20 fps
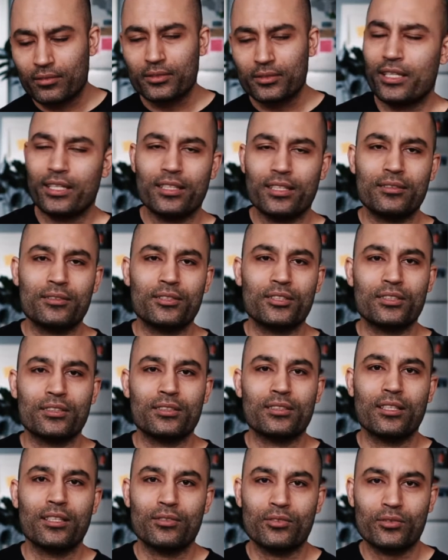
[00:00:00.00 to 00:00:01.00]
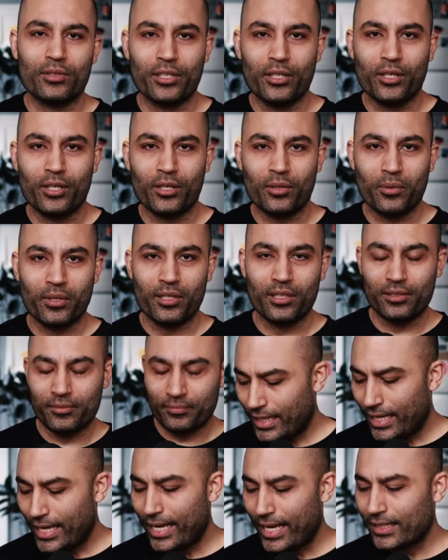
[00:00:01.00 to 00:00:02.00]
Okay, that just sounds really awkward.
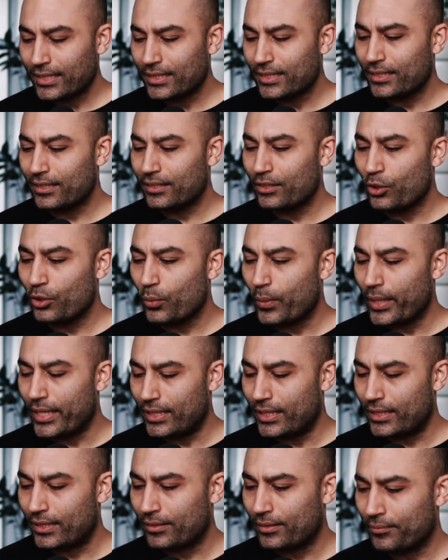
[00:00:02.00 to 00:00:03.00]
Next tweet.